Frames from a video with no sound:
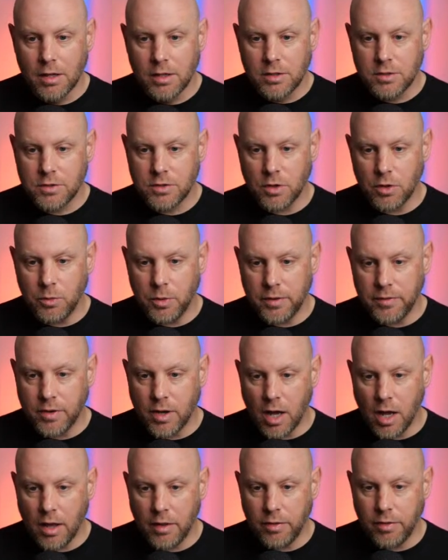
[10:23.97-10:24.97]
So we've
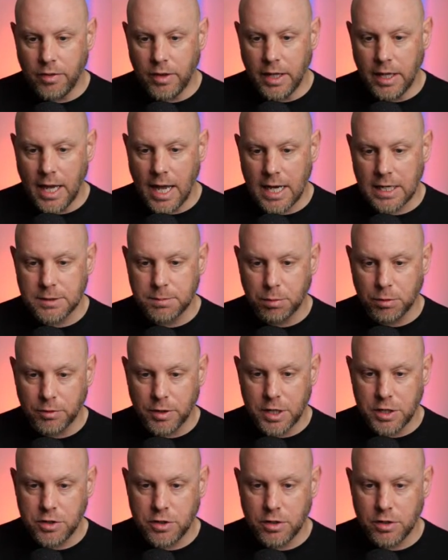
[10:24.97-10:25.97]
got the
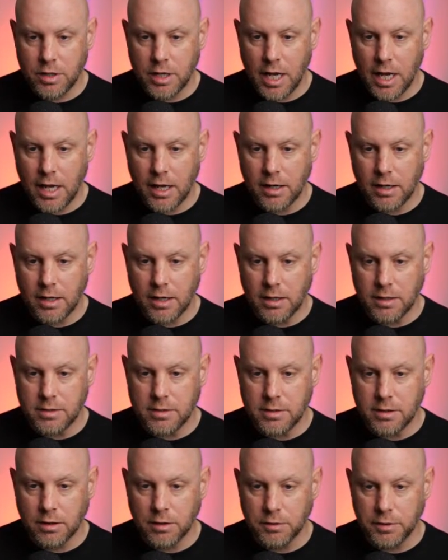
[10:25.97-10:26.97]
exploration and
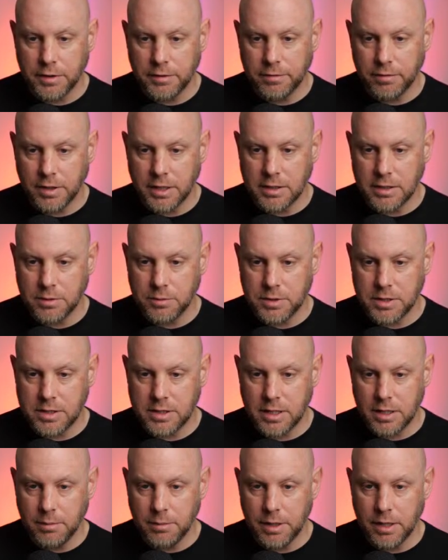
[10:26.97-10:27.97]
auxiliary fleets, it would
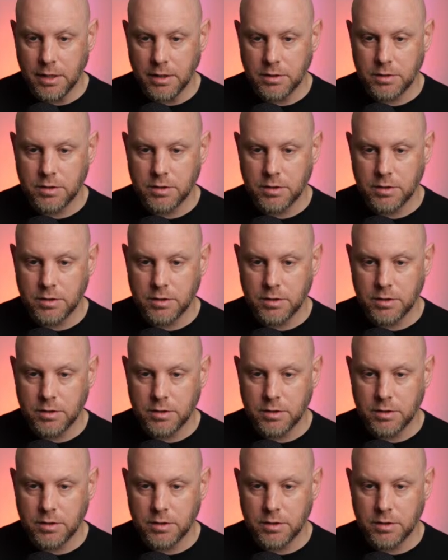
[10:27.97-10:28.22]
seem here.